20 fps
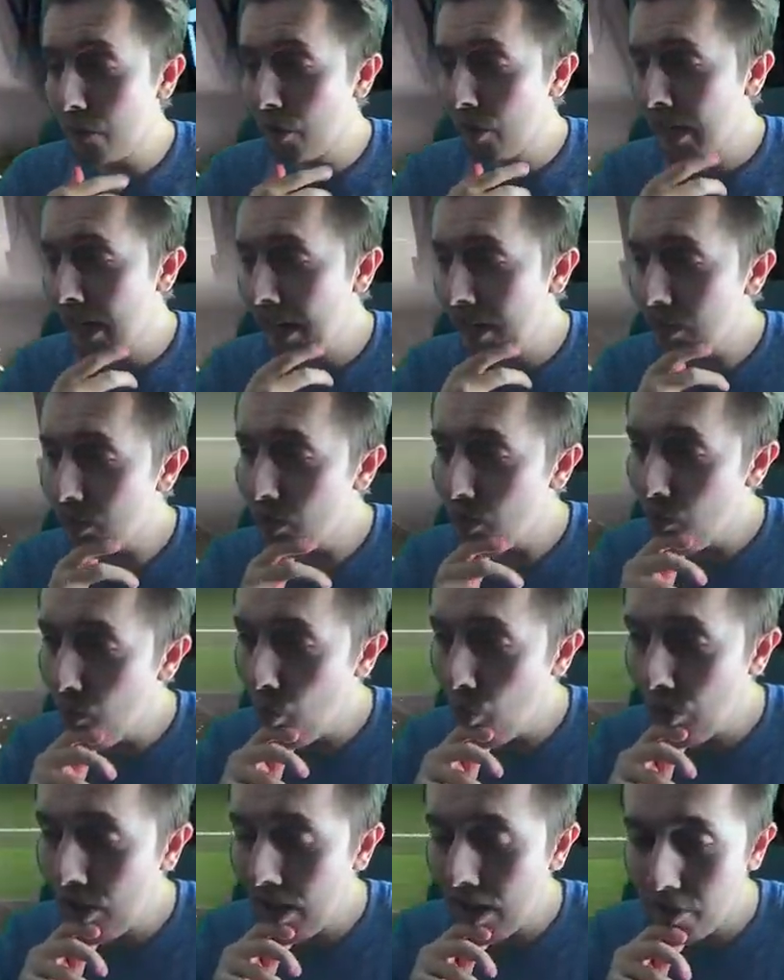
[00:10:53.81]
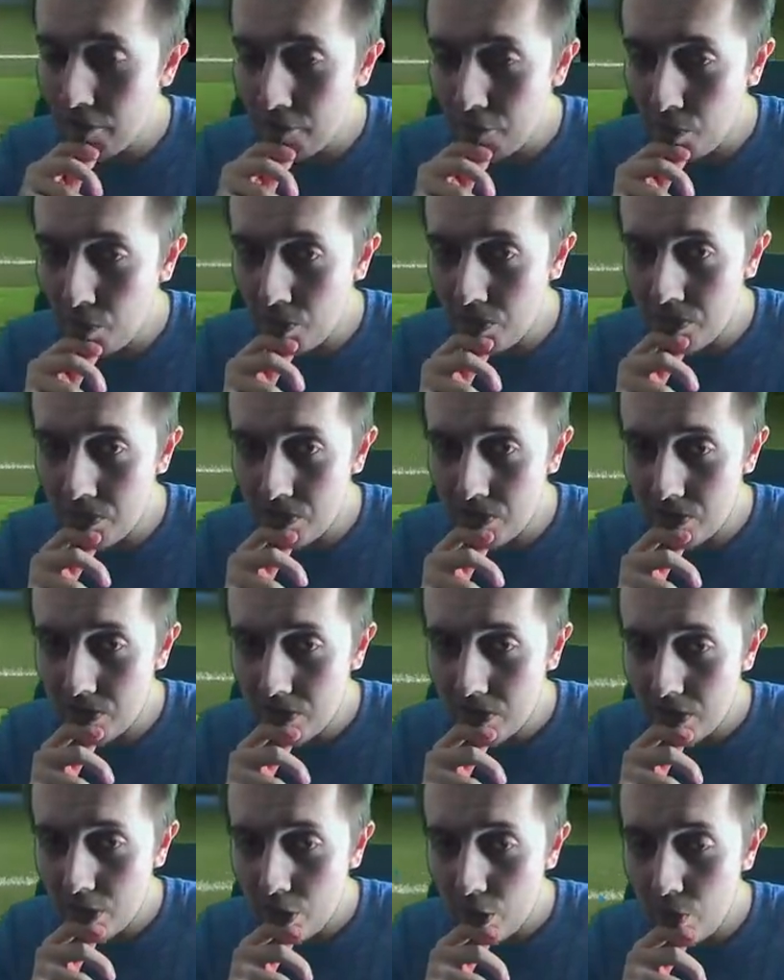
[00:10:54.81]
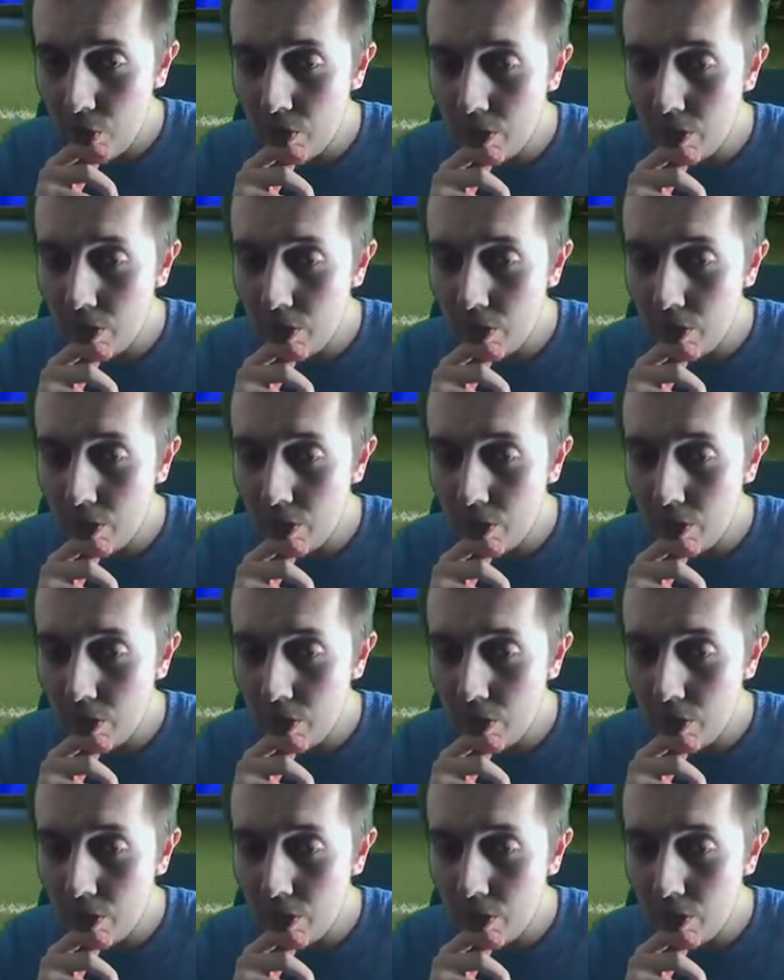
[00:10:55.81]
an actual walkout for once. Who would have